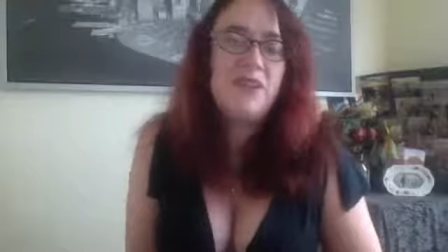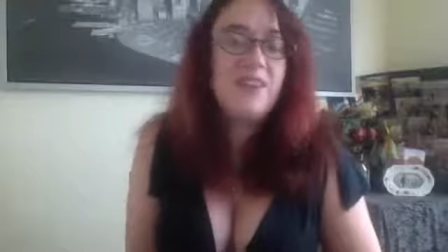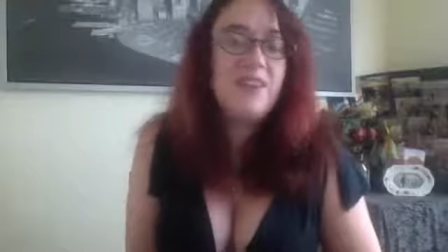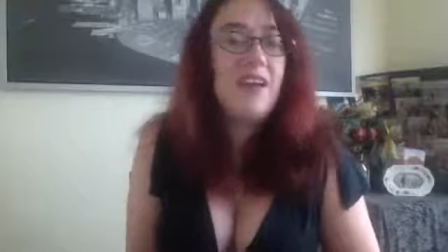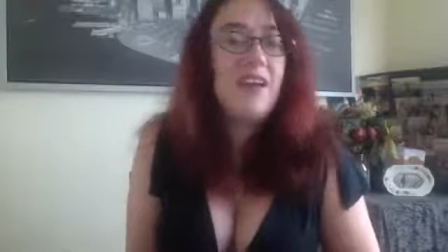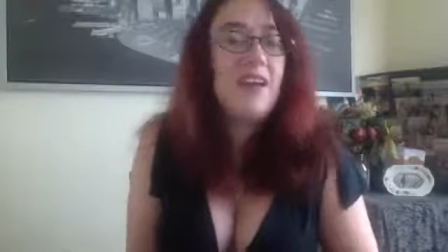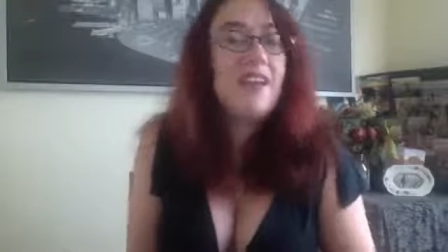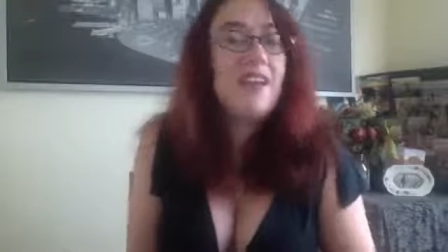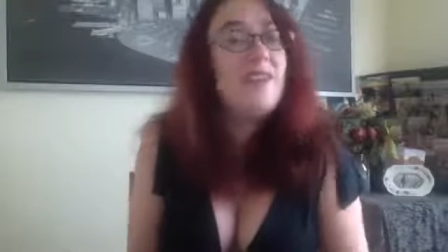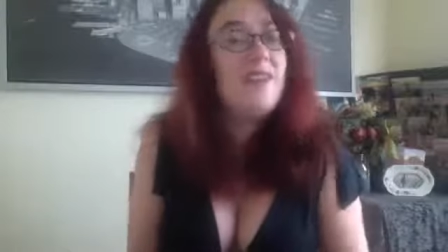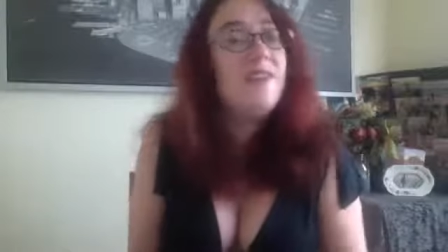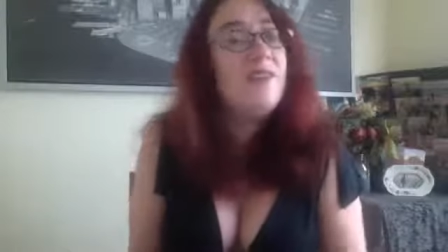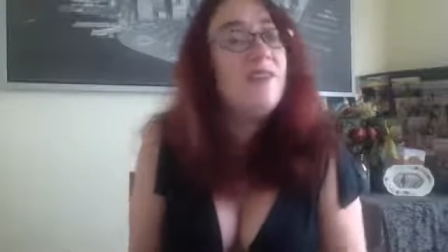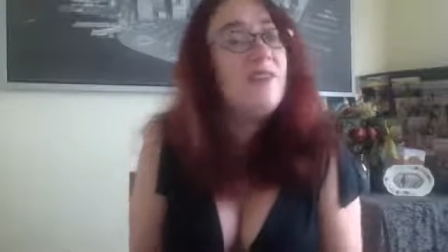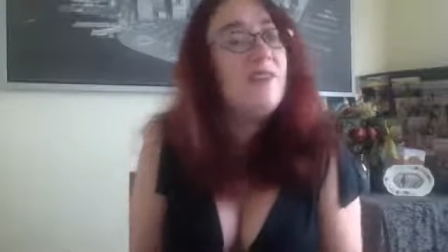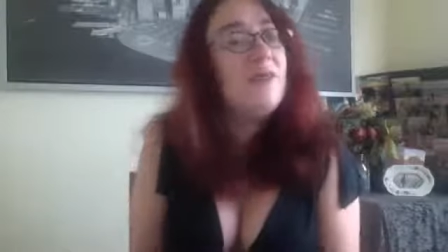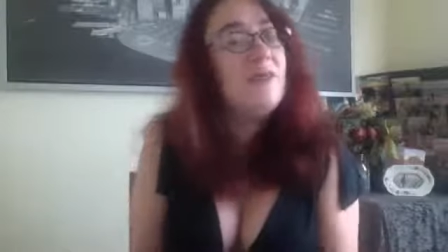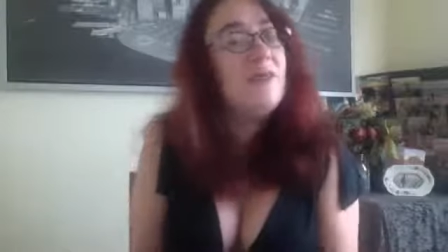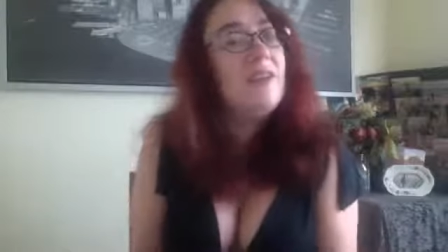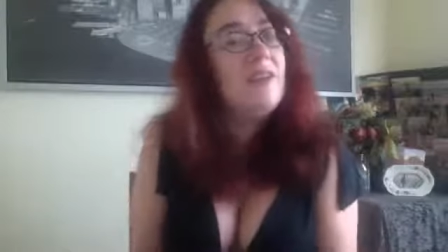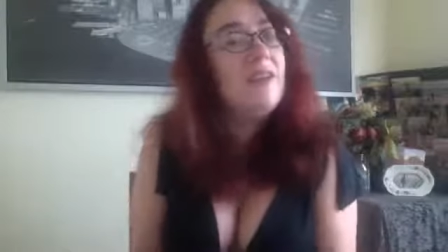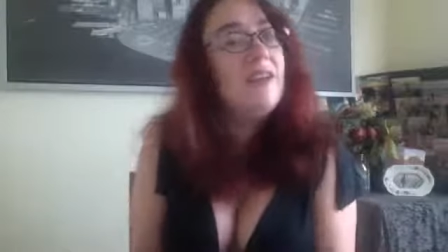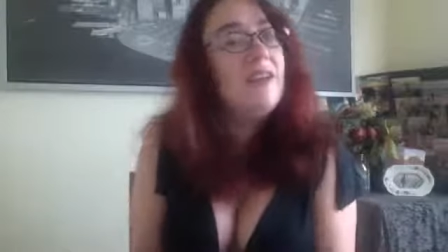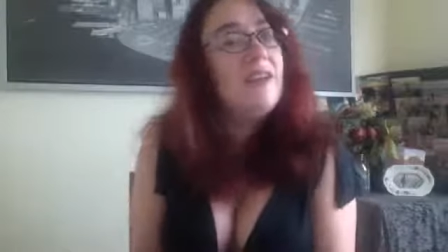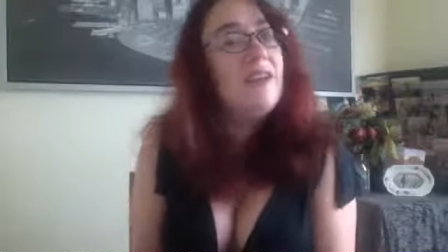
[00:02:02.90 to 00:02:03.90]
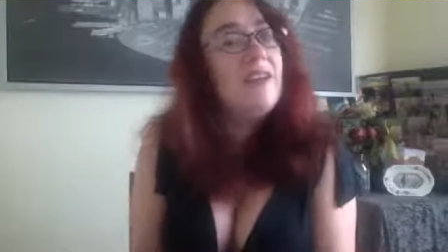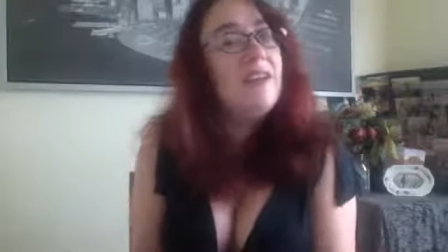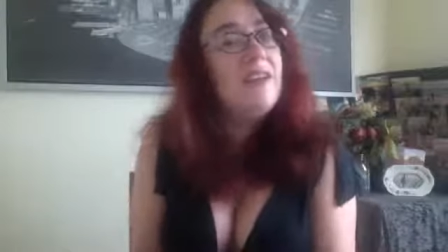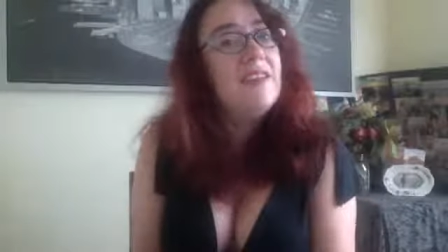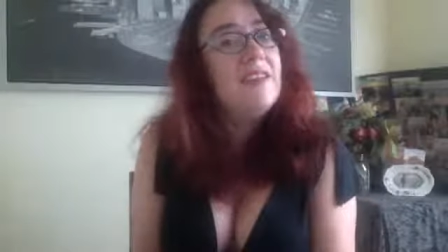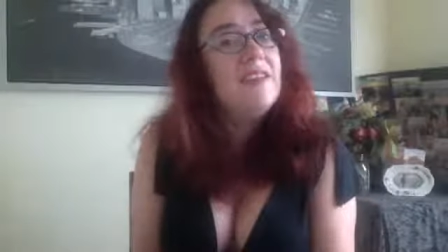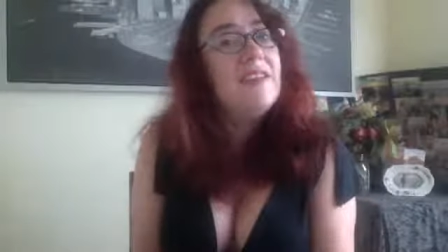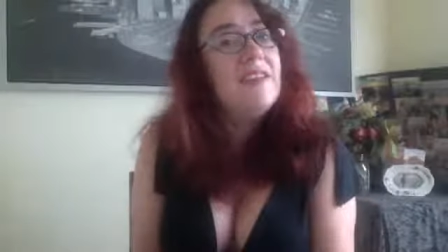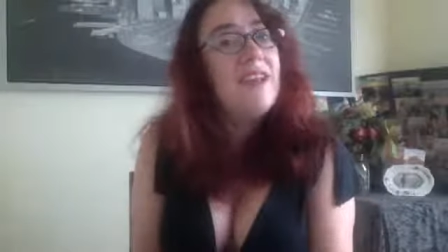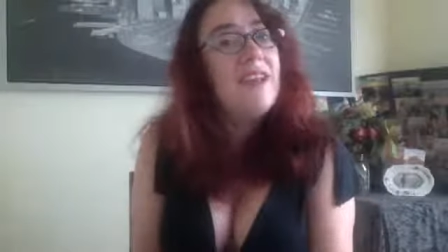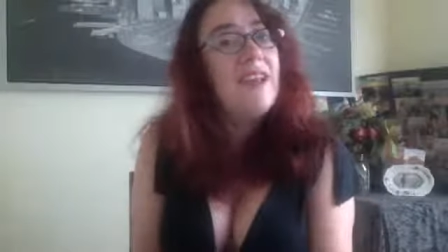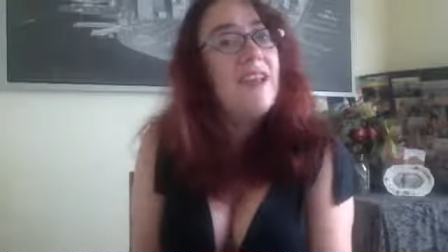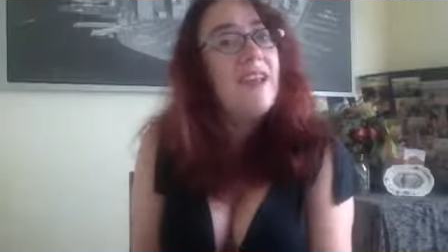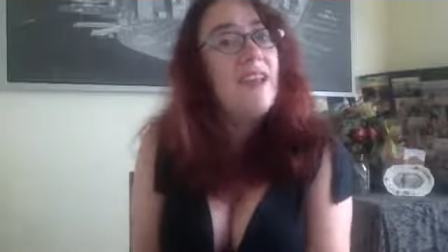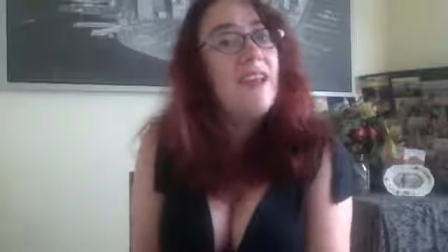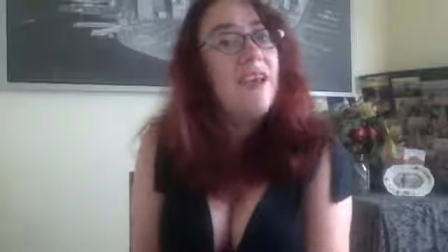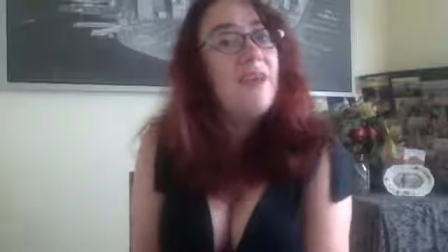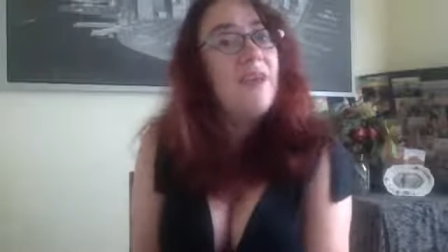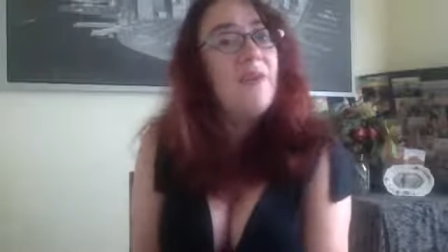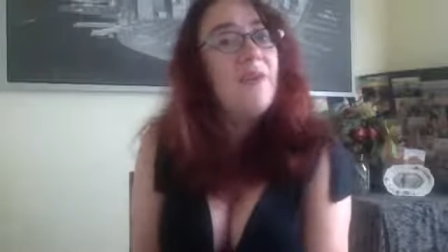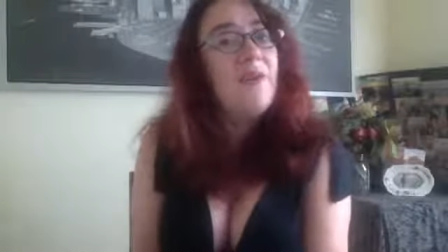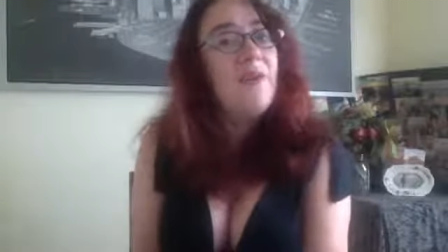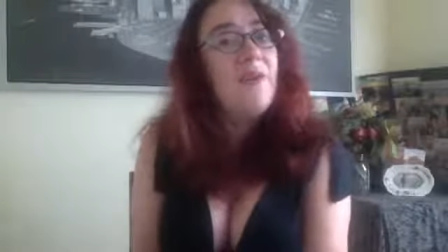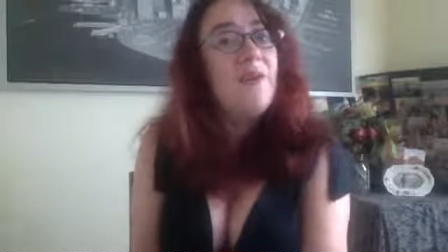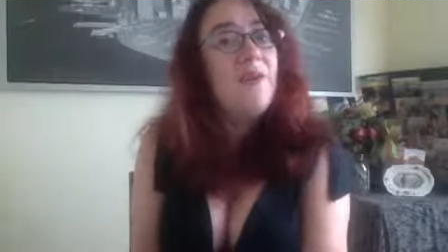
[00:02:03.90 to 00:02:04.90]
that if you would say
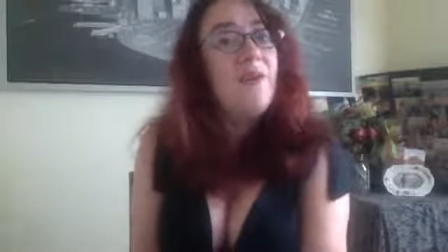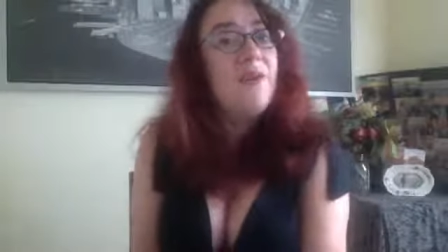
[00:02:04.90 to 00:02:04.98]
hello